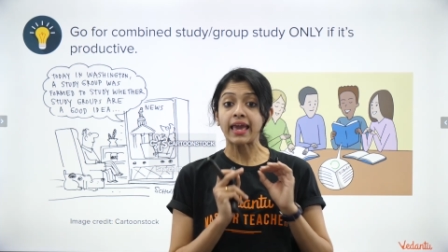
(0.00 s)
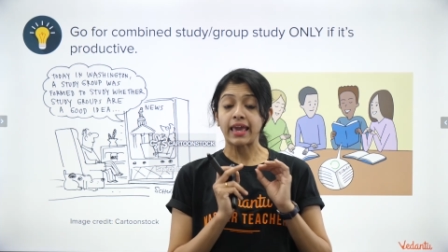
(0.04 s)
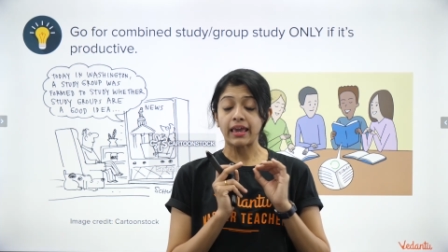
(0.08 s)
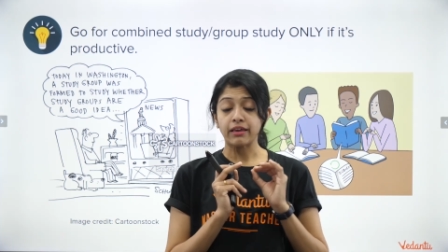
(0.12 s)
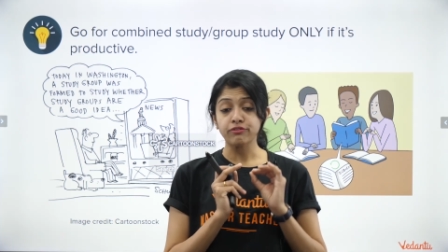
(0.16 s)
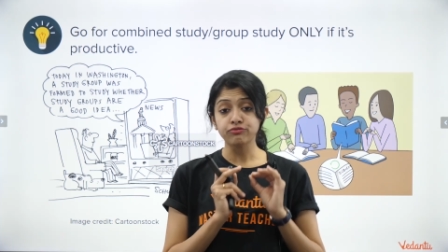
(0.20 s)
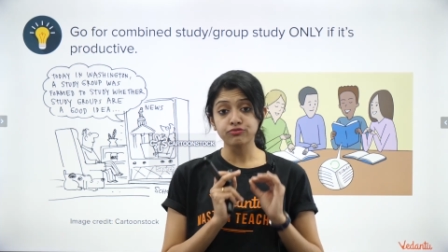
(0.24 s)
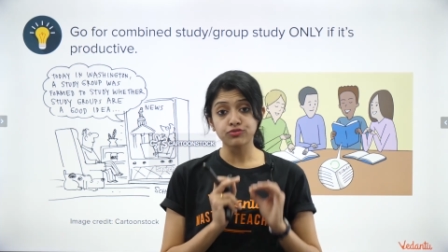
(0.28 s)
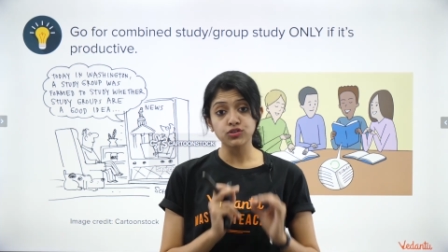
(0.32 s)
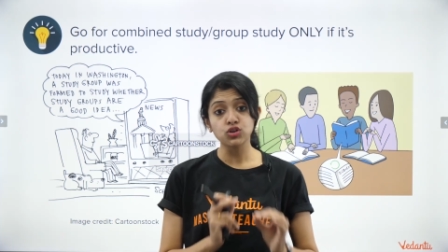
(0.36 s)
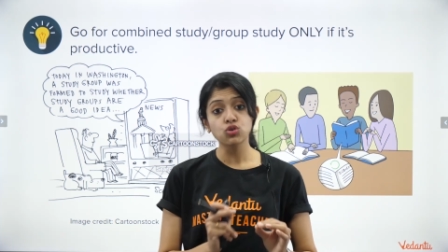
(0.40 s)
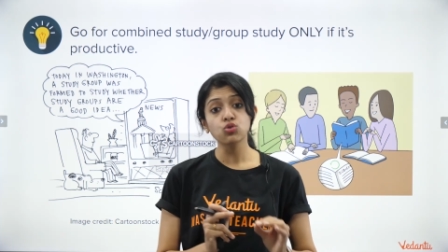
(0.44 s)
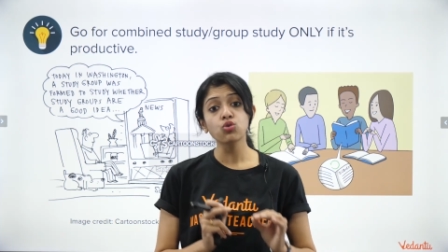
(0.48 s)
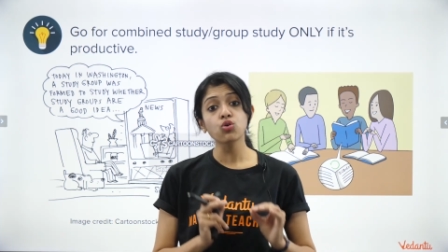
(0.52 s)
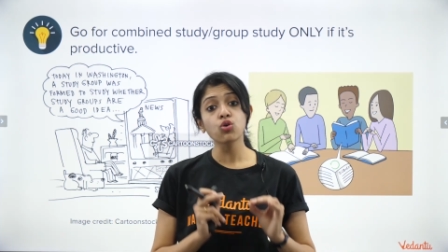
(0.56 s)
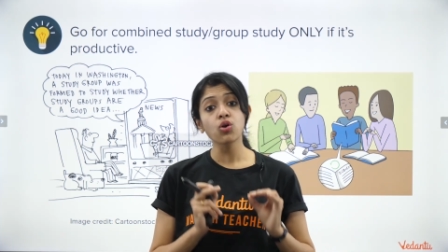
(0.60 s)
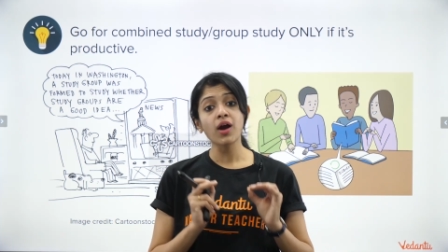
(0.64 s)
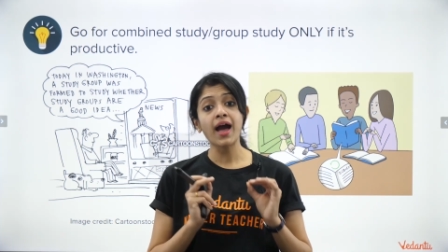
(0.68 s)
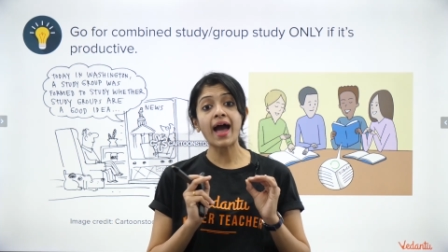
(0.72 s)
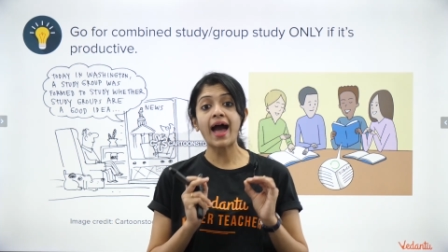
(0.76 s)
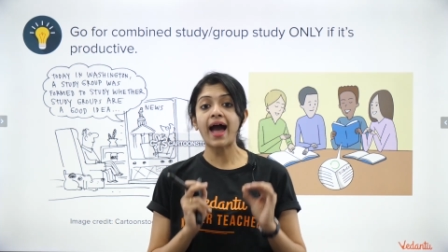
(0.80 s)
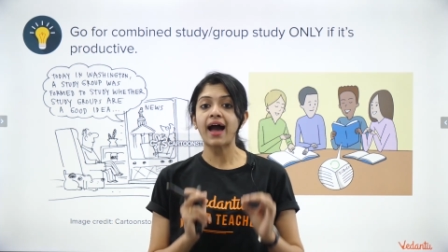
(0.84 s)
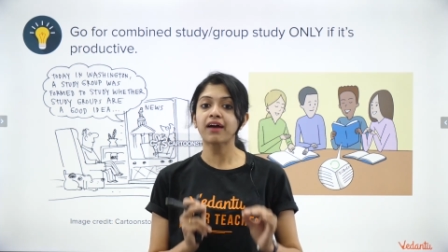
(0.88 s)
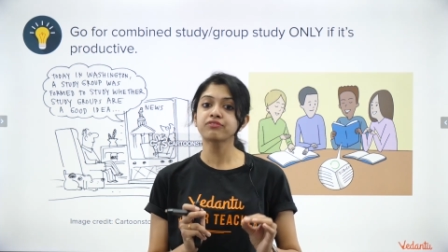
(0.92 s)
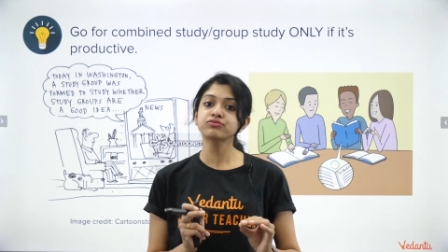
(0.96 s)
If you
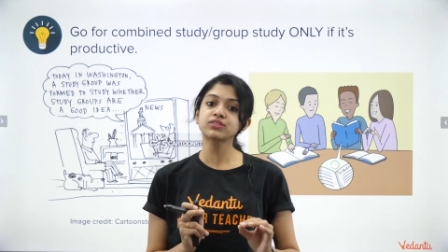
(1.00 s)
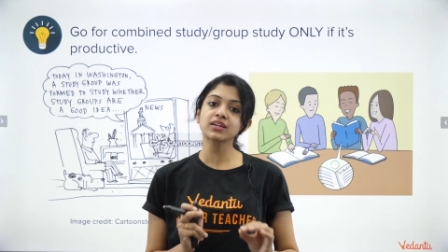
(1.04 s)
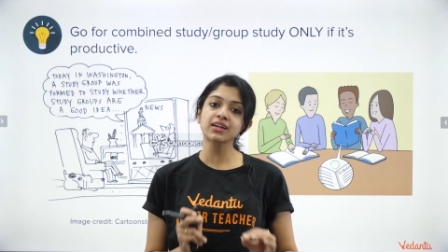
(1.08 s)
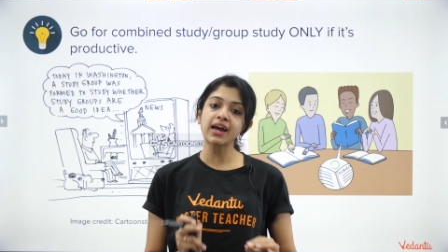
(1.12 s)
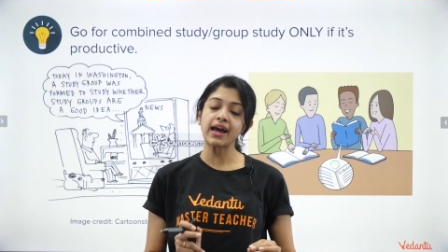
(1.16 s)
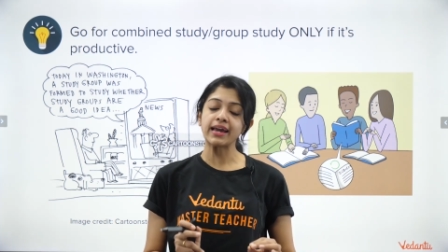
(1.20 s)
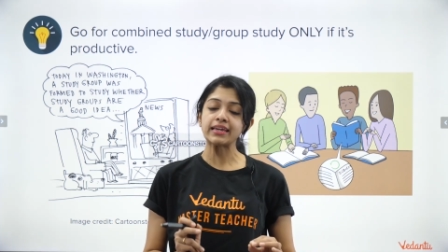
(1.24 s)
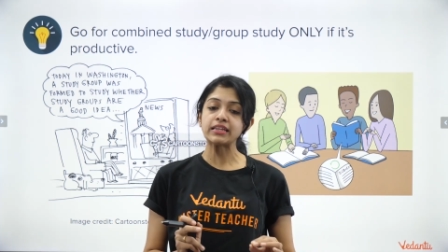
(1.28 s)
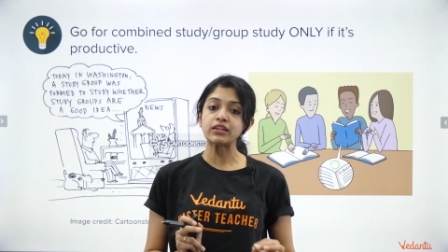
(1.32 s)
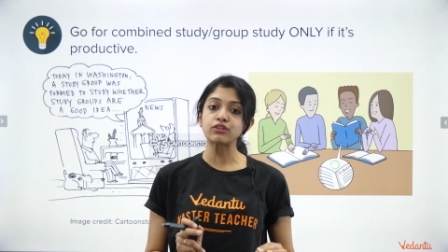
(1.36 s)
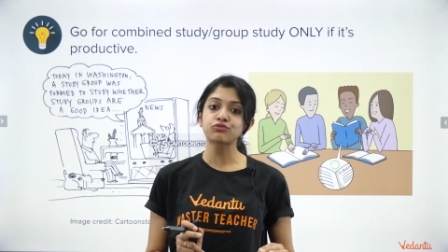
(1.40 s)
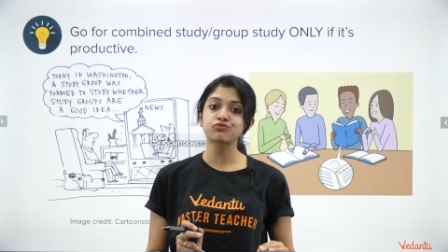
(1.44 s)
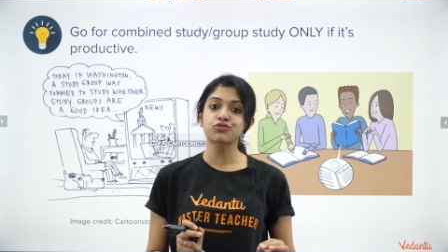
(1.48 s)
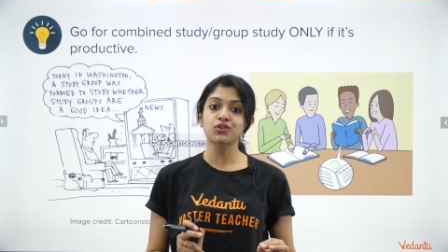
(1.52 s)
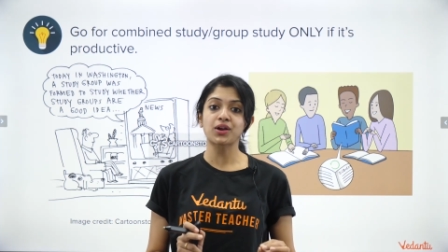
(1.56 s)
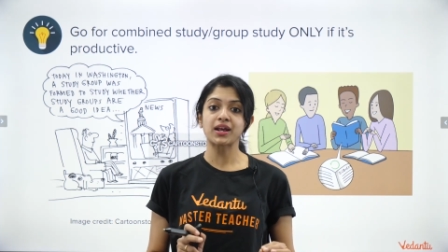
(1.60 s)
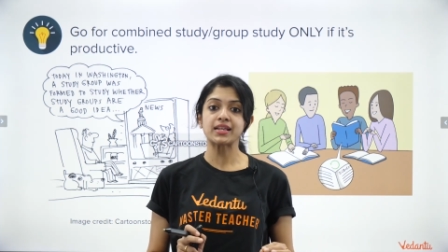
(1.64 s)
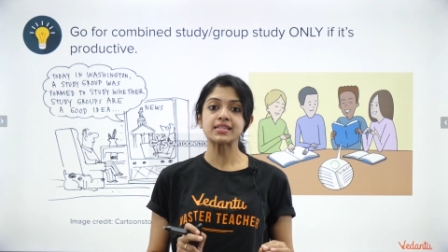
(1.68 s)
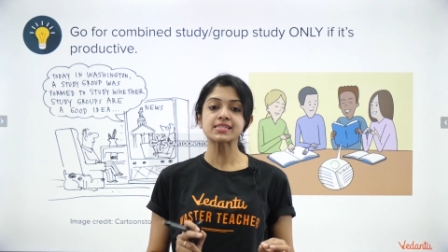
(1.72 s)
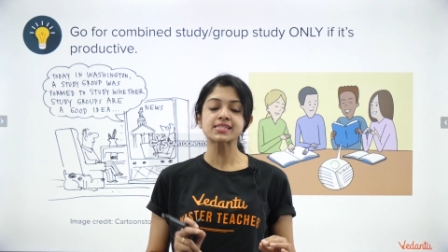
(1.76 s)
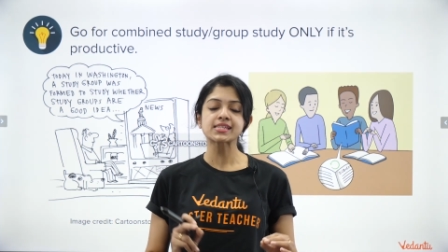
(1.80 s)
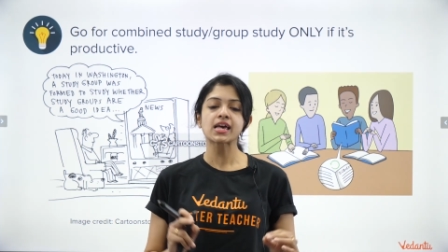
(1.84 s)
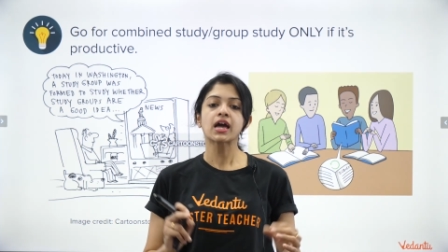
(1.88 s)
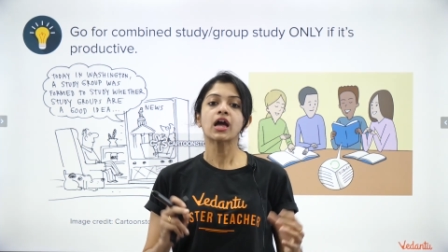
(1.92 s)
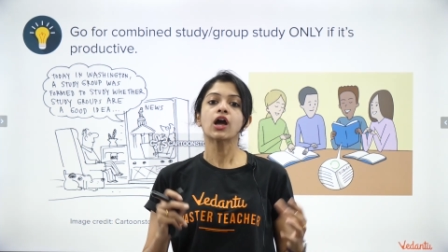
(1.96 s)
have the kind of
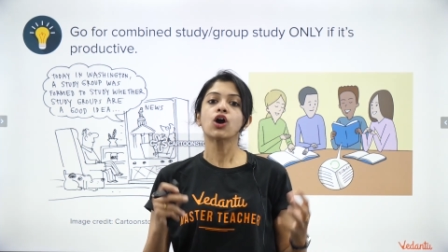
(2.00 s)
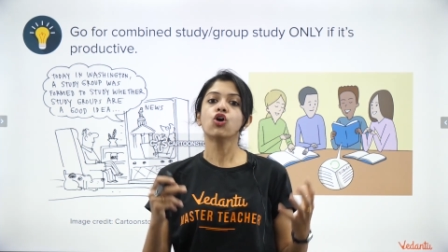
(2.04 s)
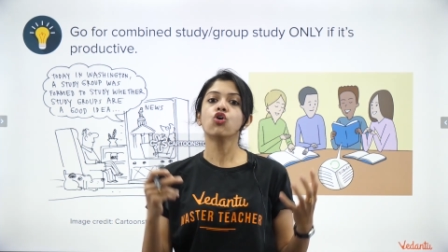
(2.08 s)
friends